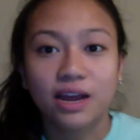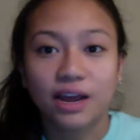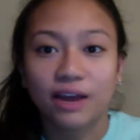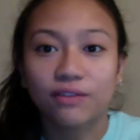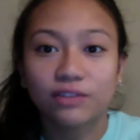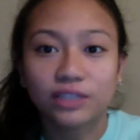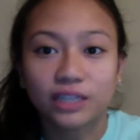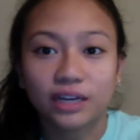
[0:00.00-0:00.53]

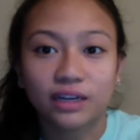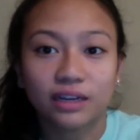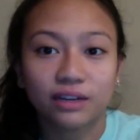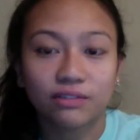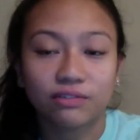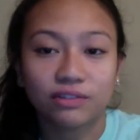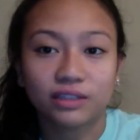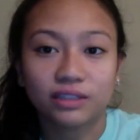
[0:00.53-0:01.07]
every day, and I
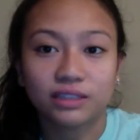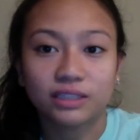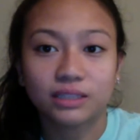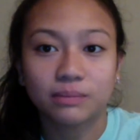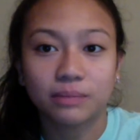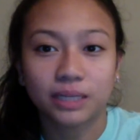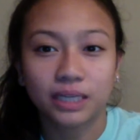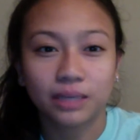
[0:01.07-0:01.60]
feel
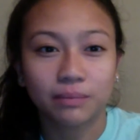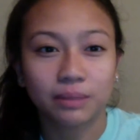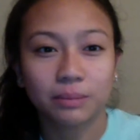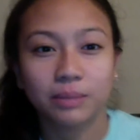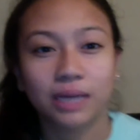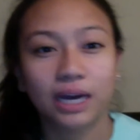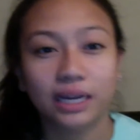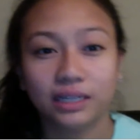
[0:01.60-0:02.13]
it's making me
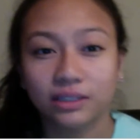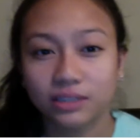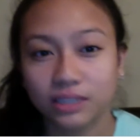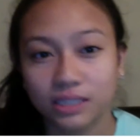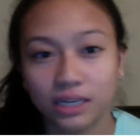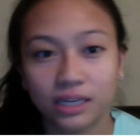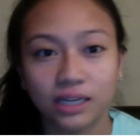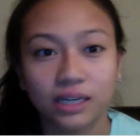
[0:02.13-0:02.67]
behind on
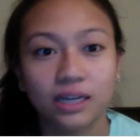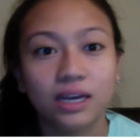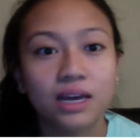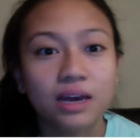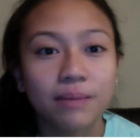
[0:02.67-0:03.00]
studying.